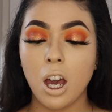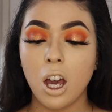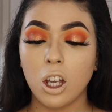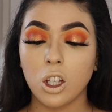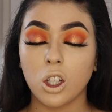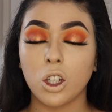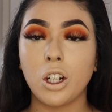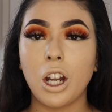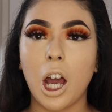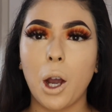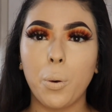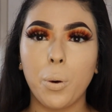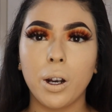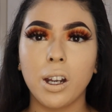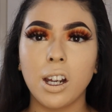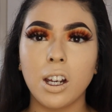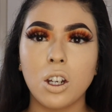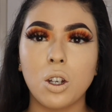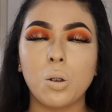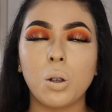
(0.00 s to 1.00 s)
So now what
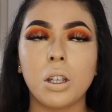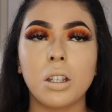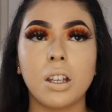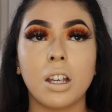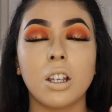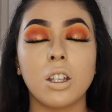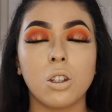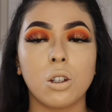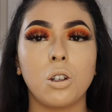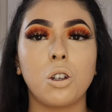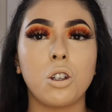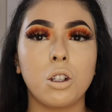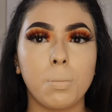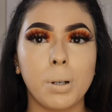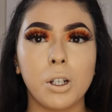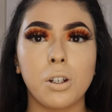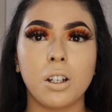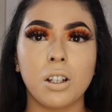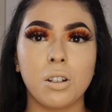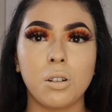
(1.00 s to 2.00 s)
I do is I still use
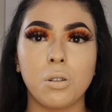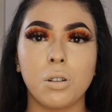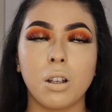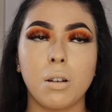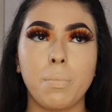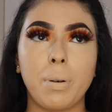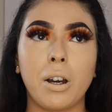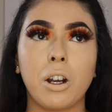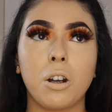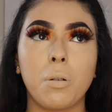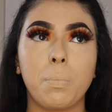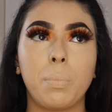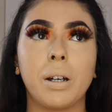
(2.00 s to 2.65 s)
my translucent powder,